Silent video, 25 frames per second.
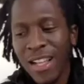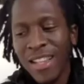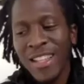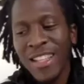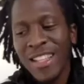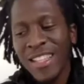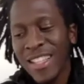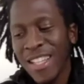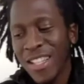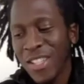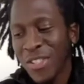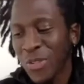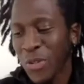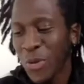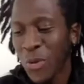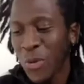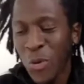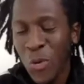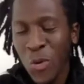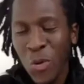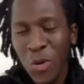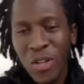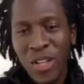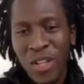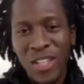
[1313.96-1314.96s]
think that's so
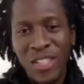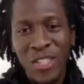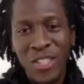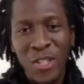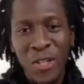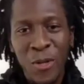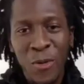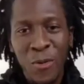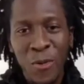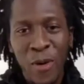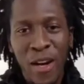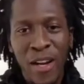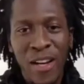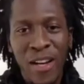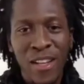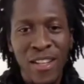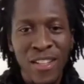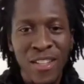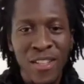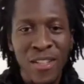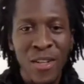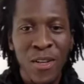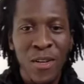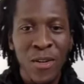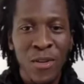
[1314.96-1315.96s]
cool that you can write,
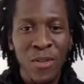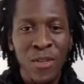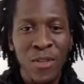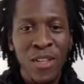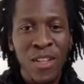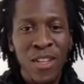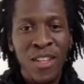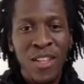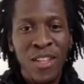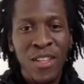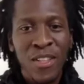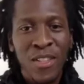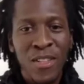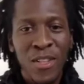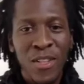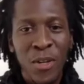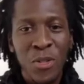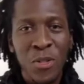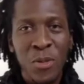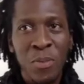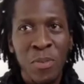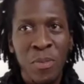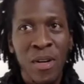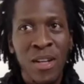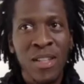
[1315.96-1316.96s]

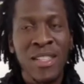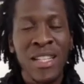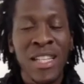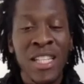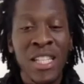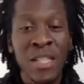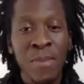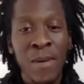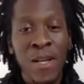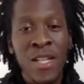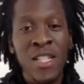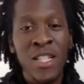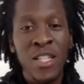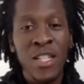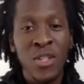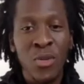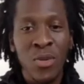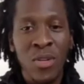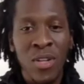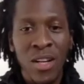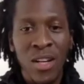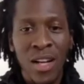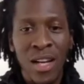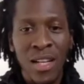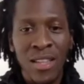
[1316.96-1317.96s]
those books, especially
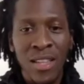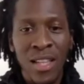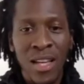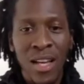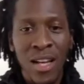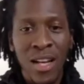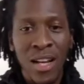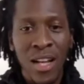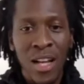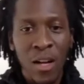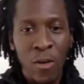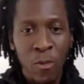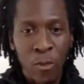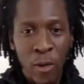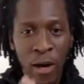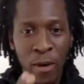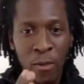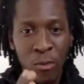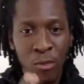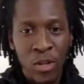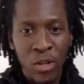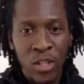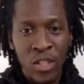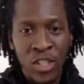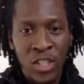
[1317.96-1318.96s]
doing it like that, like
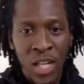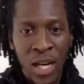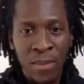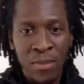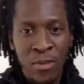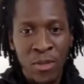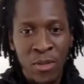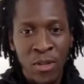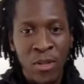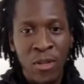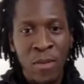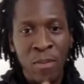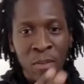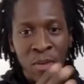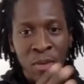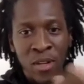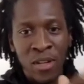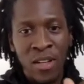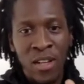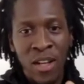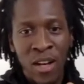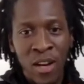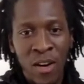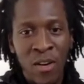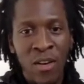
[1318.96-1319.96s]
write one chapter, put
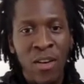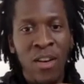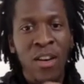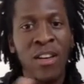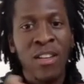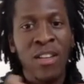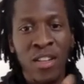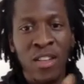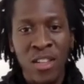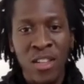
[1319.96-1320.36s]
it out, another